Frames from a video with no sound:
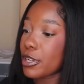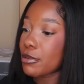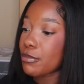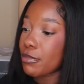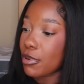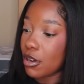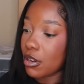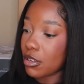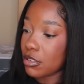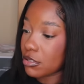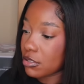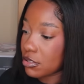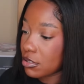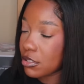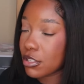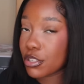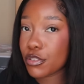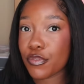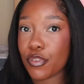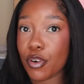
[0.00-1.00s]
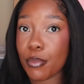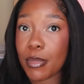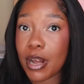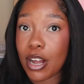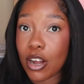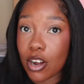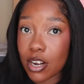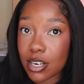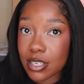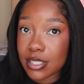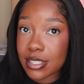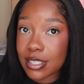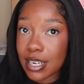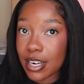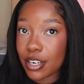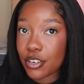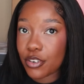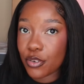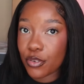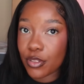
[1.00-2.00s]
big box is from my
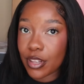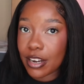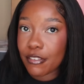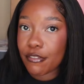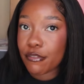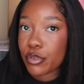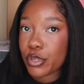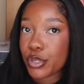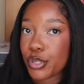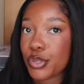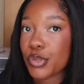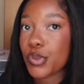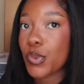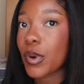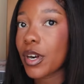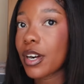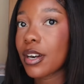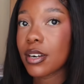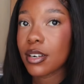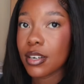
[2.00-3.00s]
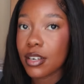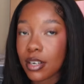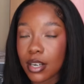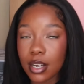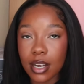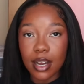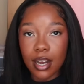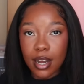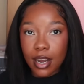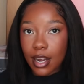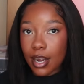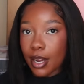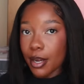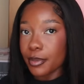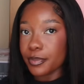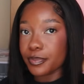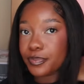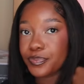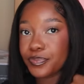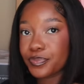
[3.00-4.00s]
aunt, I know that for sure.
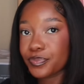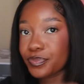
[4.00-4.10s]
I